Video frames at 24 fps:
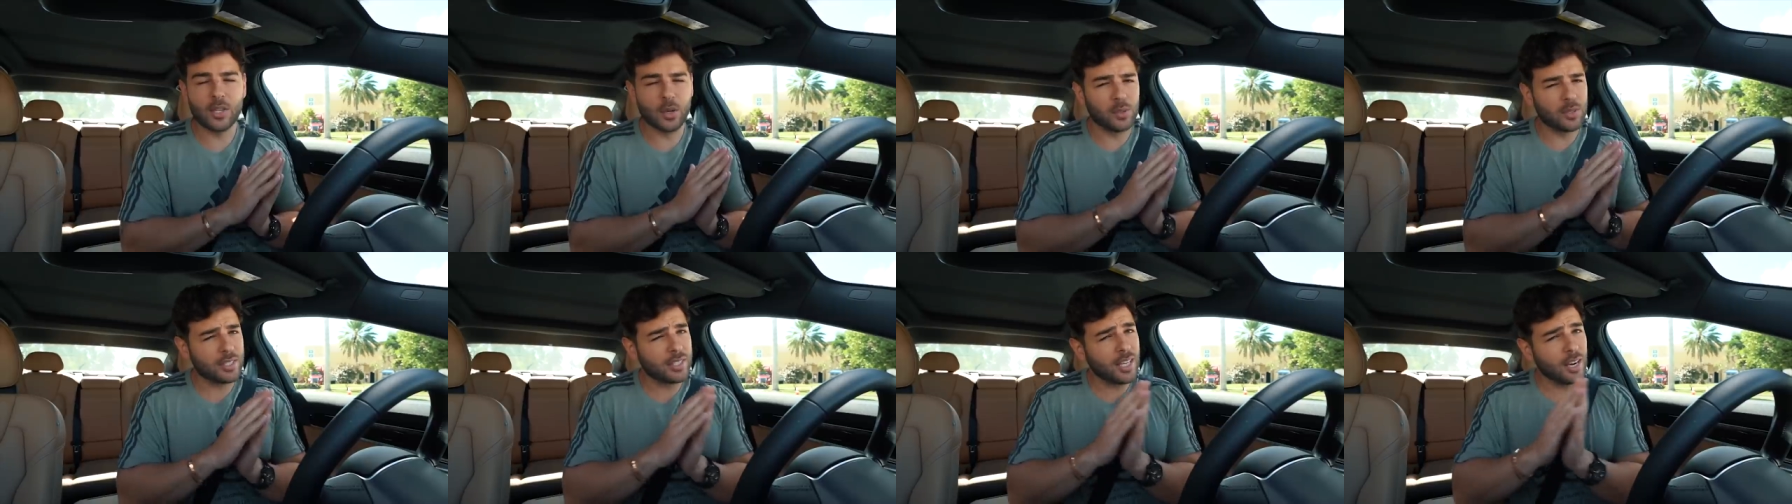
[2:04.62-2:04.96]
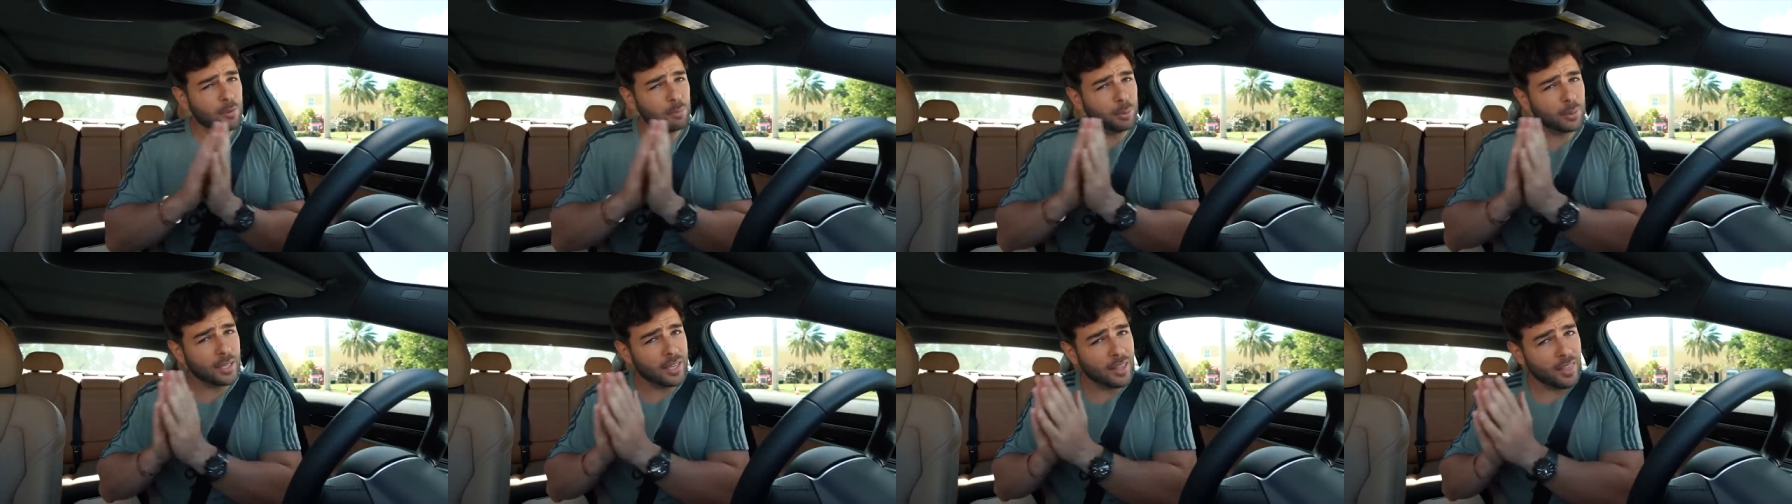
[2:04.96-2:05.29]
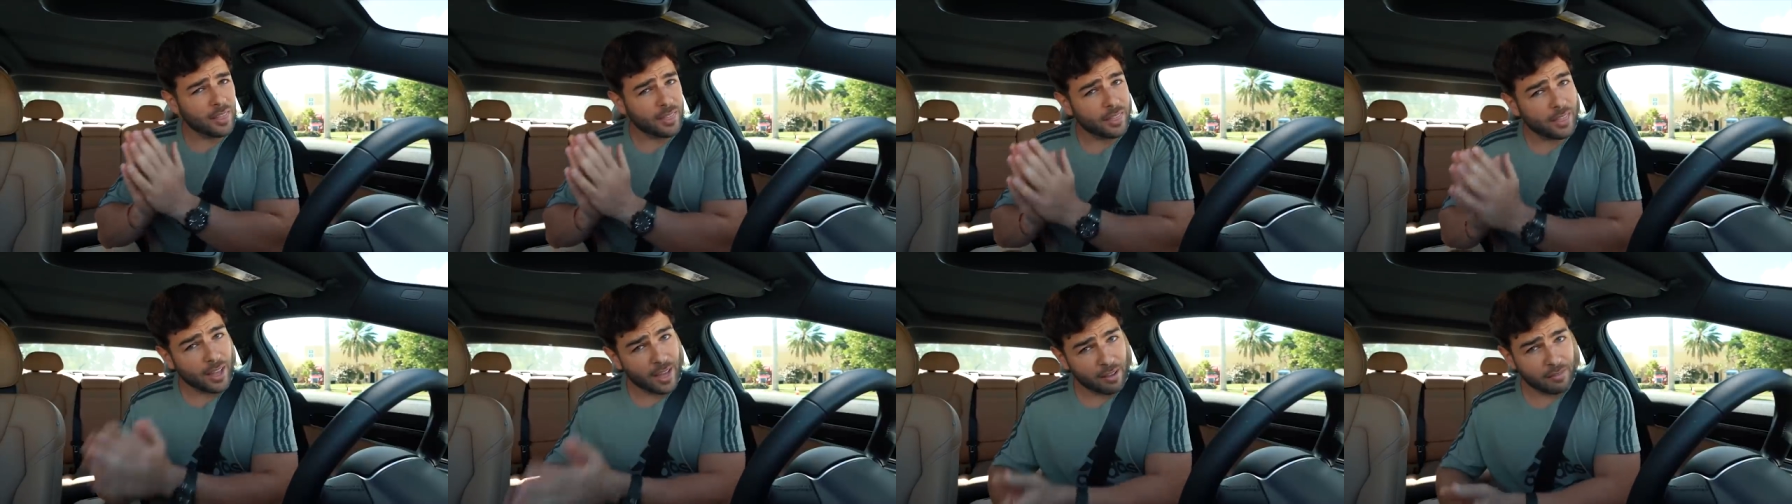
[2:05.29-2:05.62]
So instead of
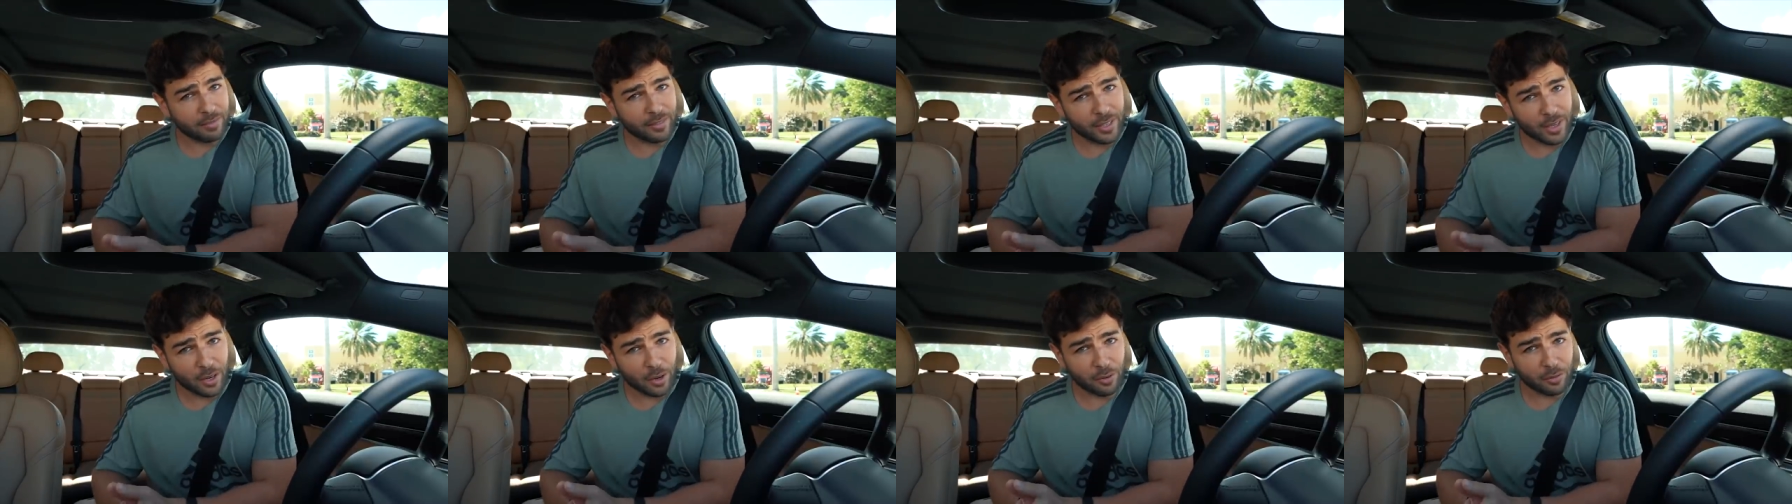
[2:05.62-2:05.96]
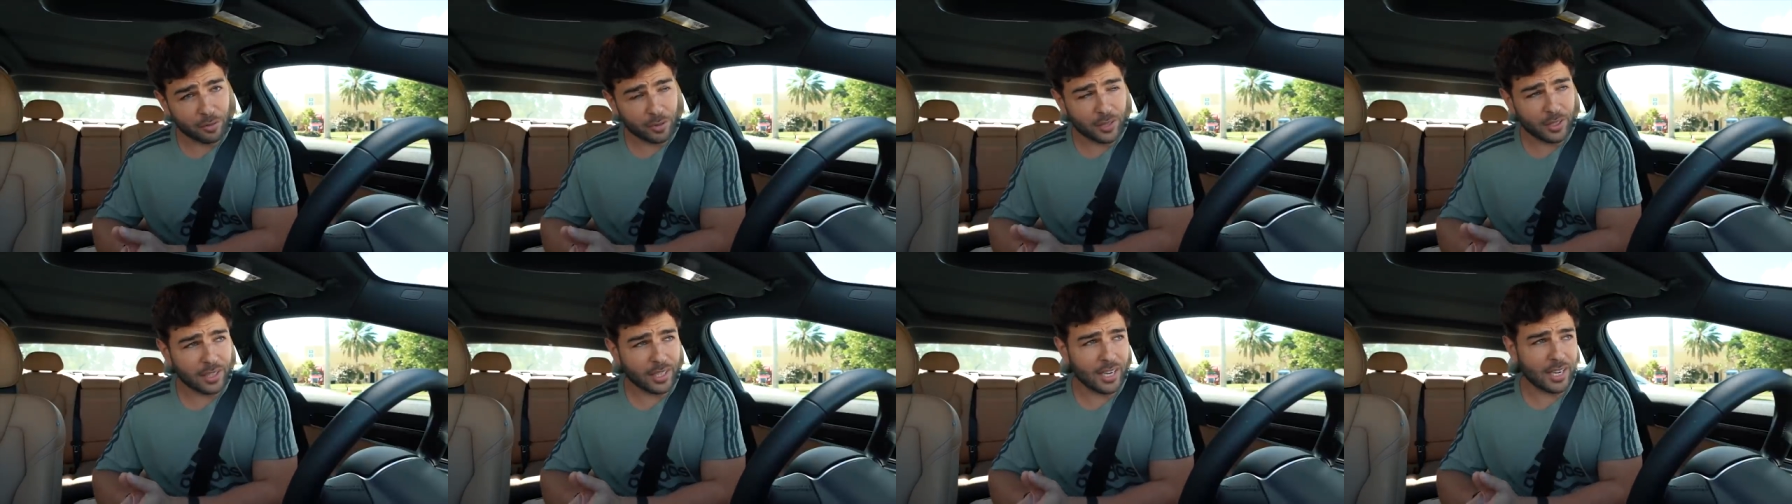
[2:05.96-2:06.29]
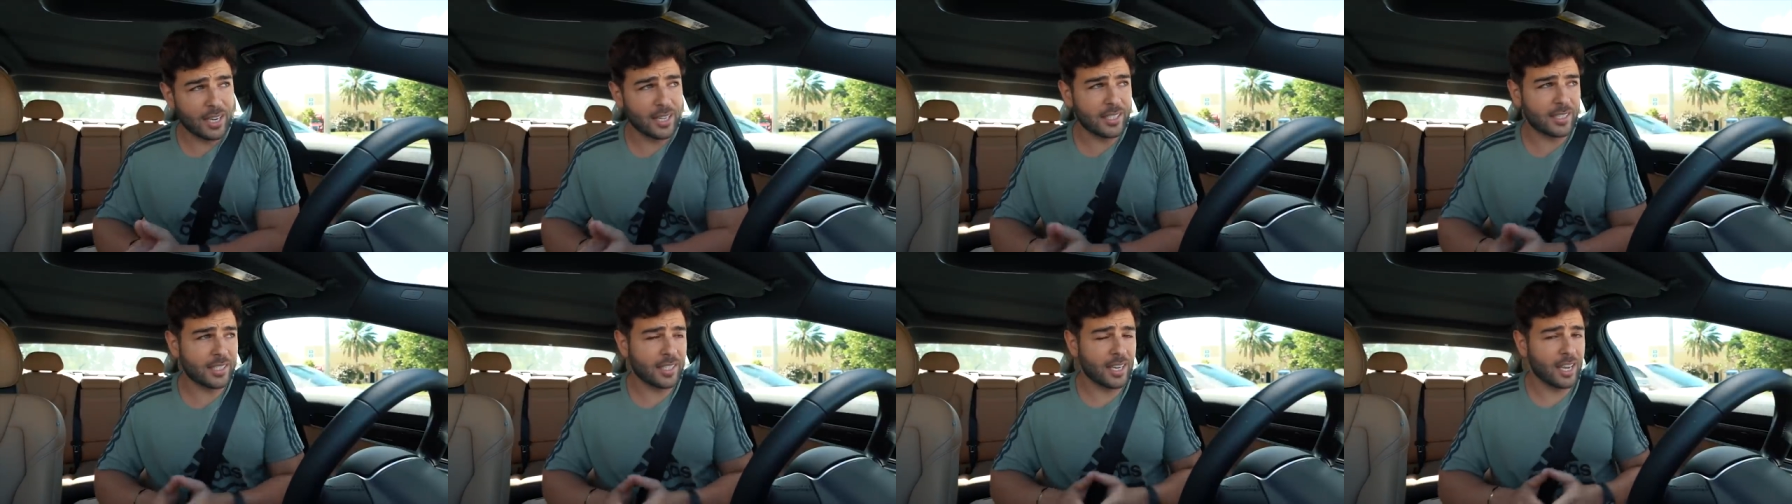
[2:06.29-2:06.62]
playing that video for you
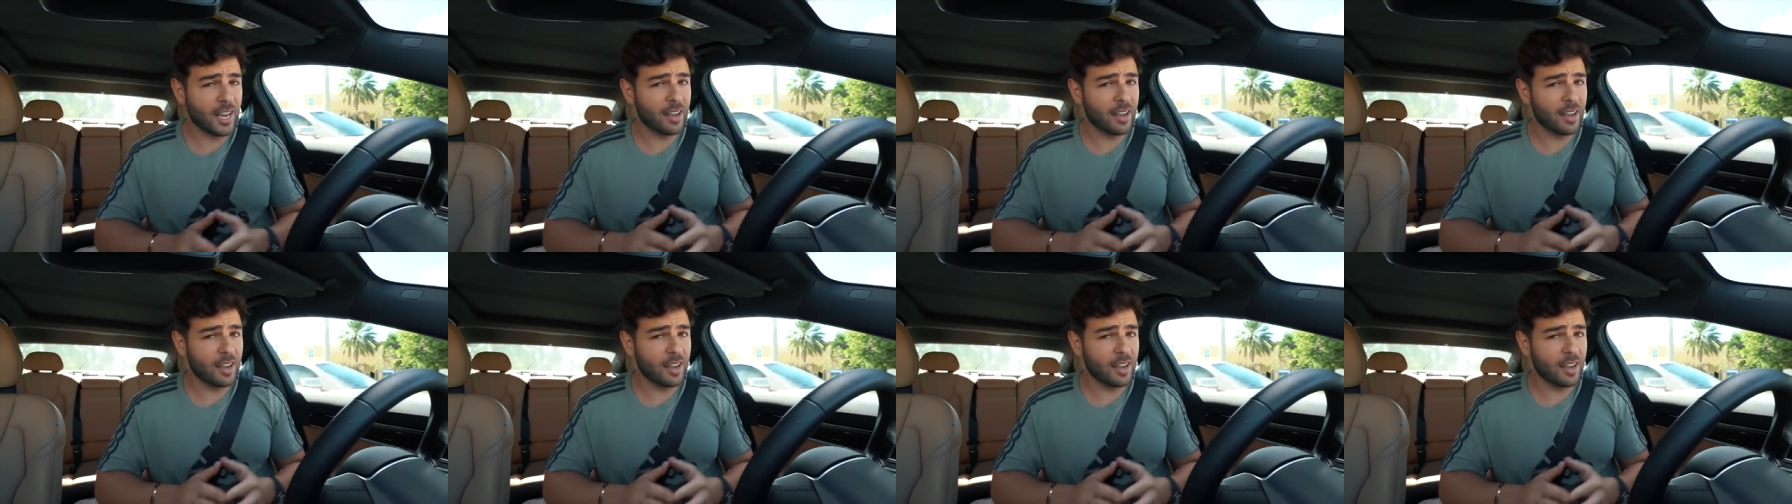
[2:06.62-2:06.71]
guys and